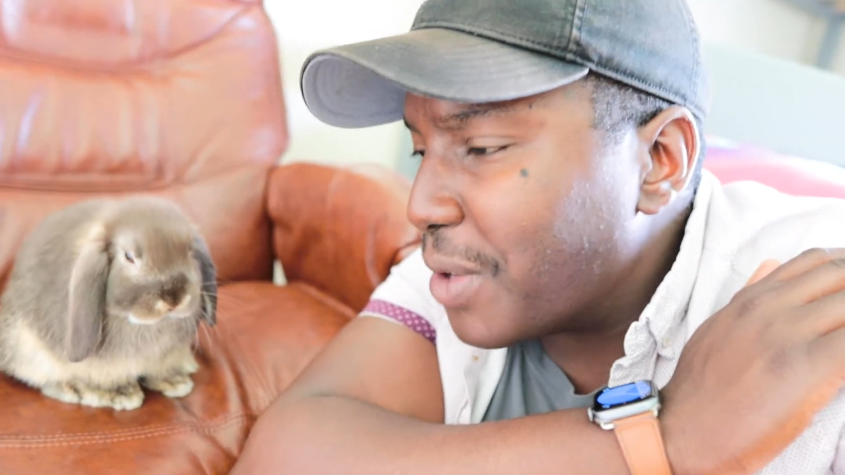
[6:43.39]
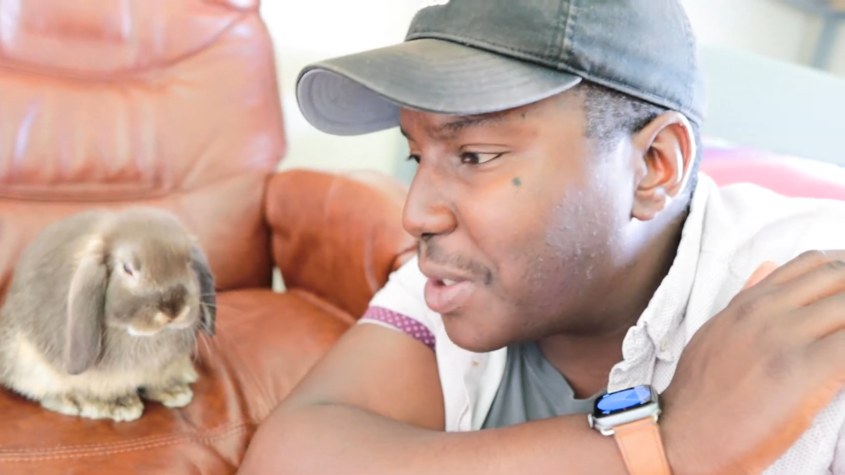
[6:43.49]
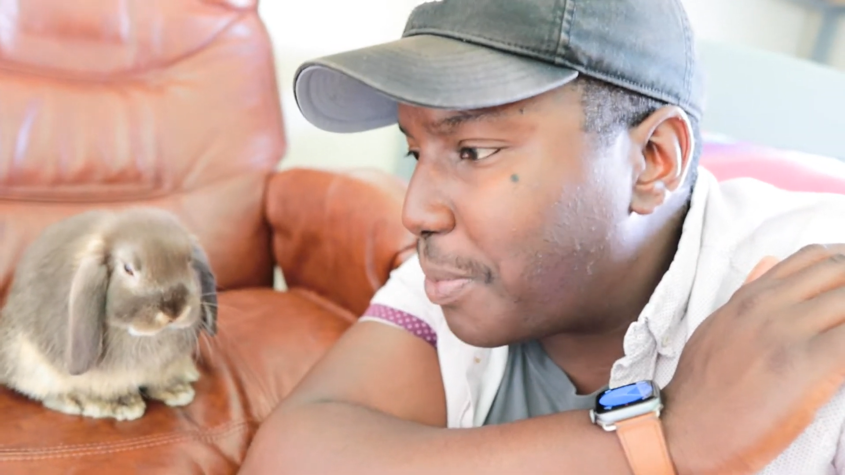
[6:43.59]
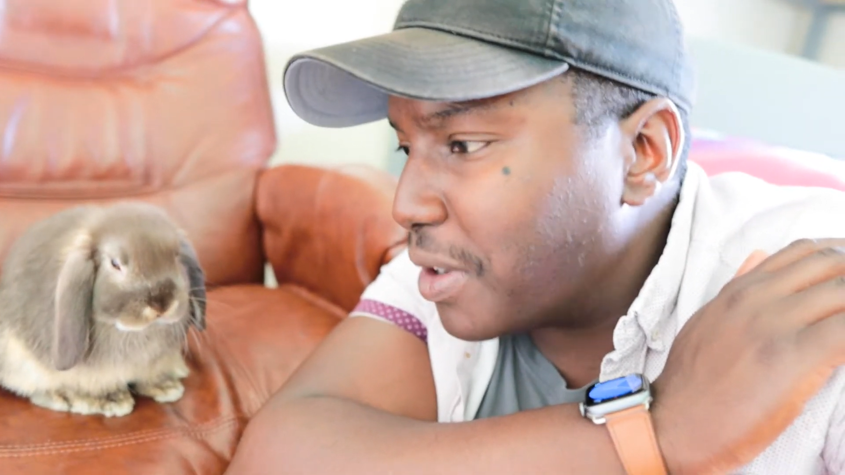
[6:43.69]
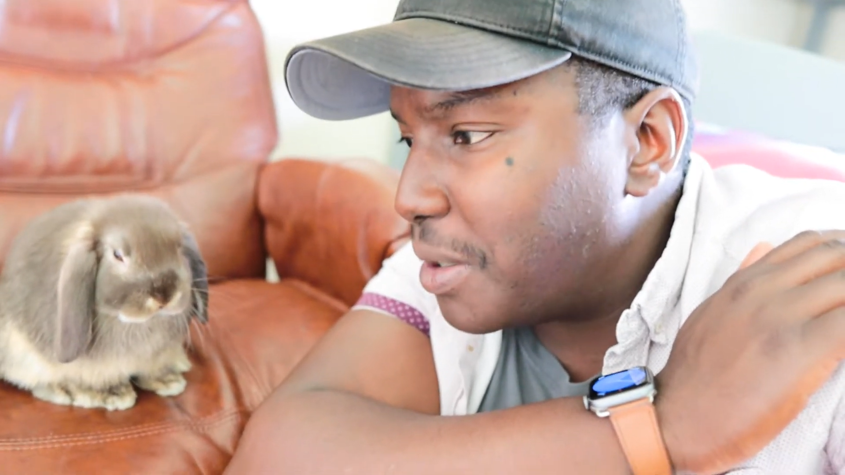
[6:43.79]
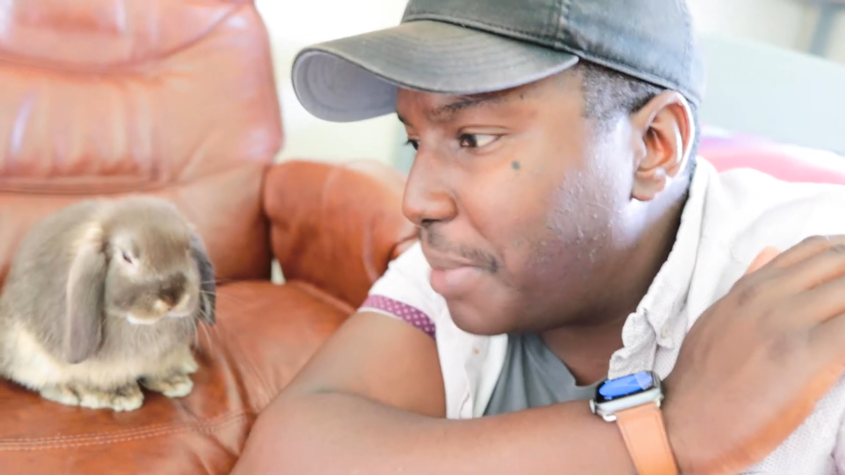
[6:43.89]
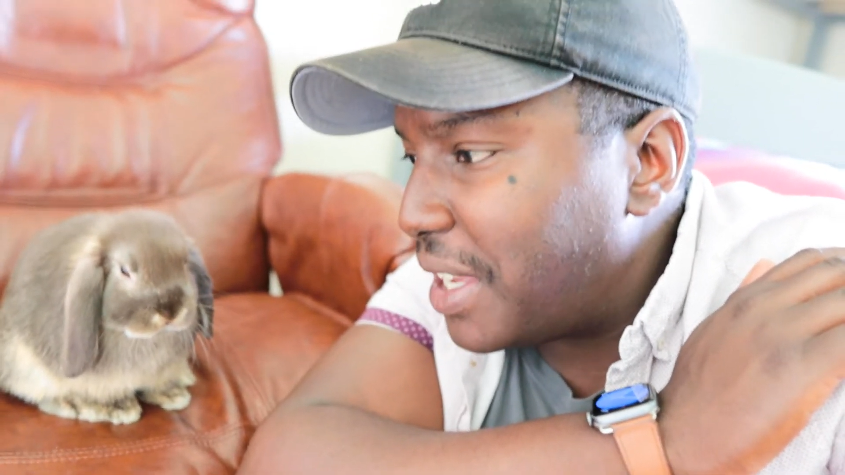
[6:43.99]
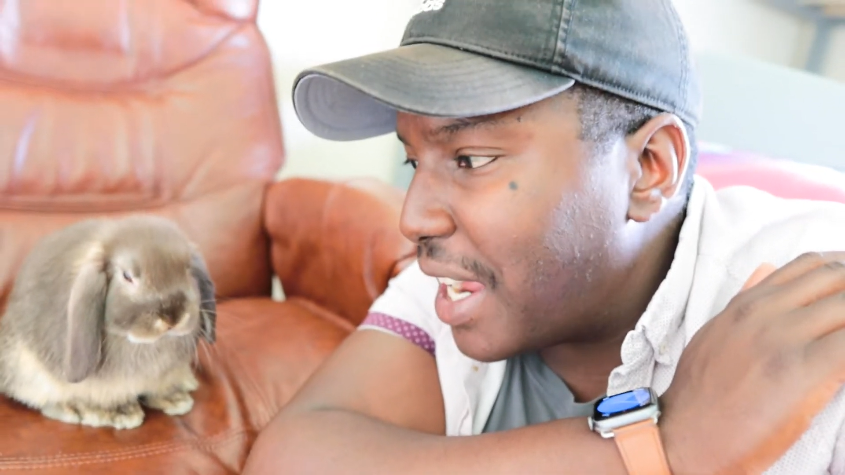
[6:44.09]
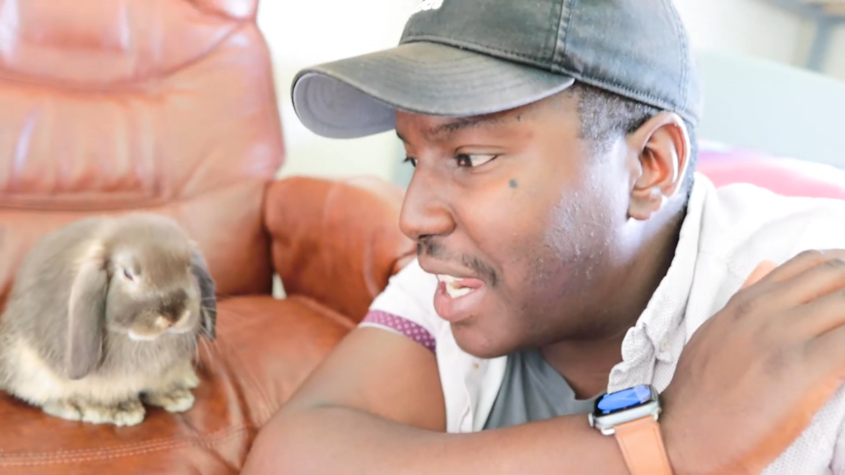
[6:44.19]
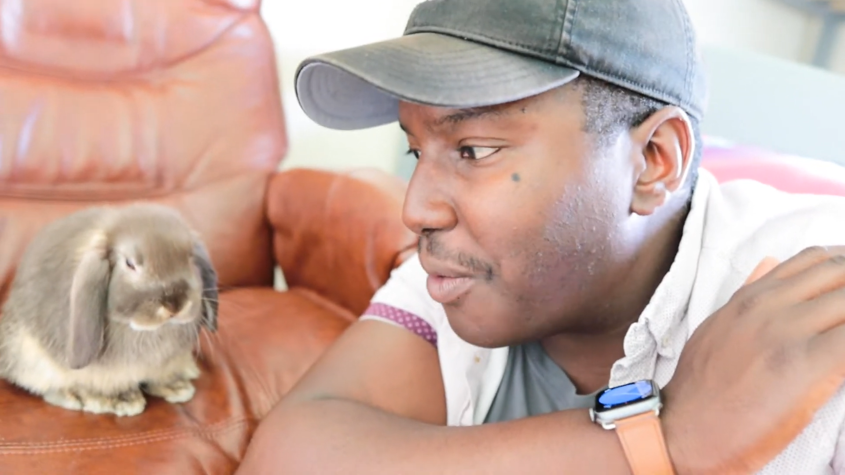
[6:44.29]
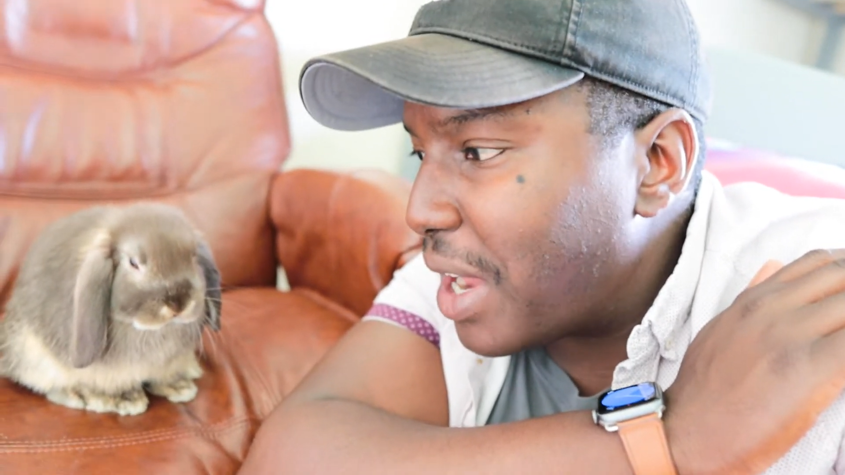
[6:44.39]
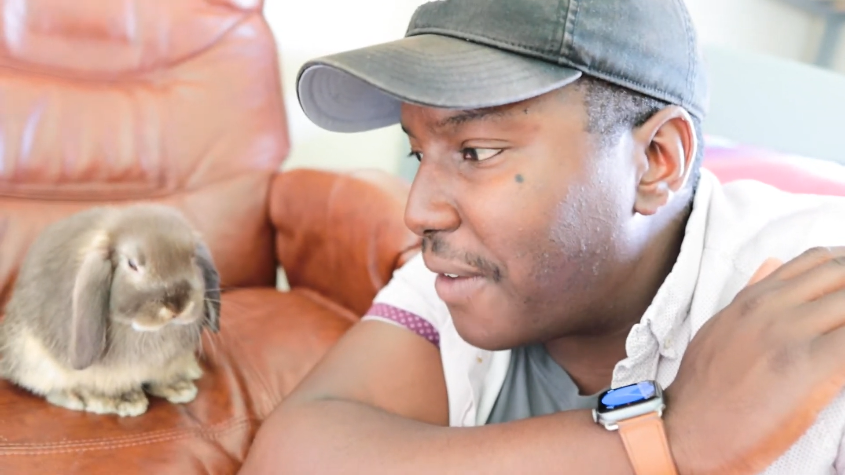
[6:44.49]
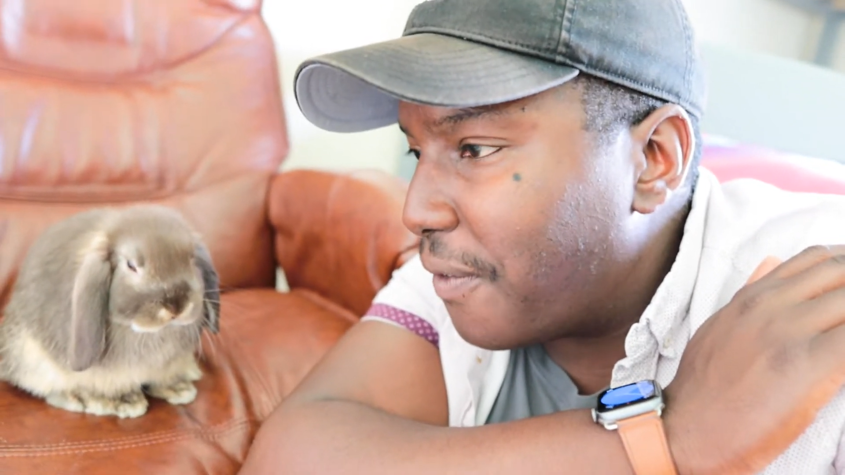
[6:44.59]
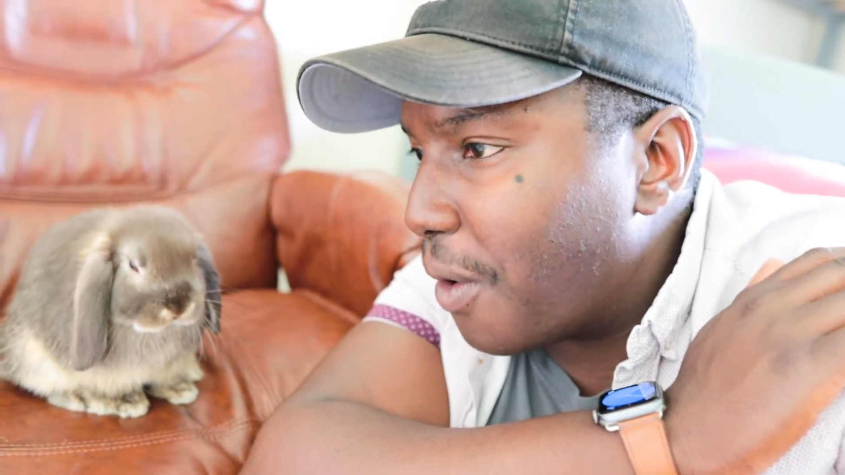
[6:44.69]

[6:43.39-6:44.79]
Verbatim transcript: we're supposed to be getting ready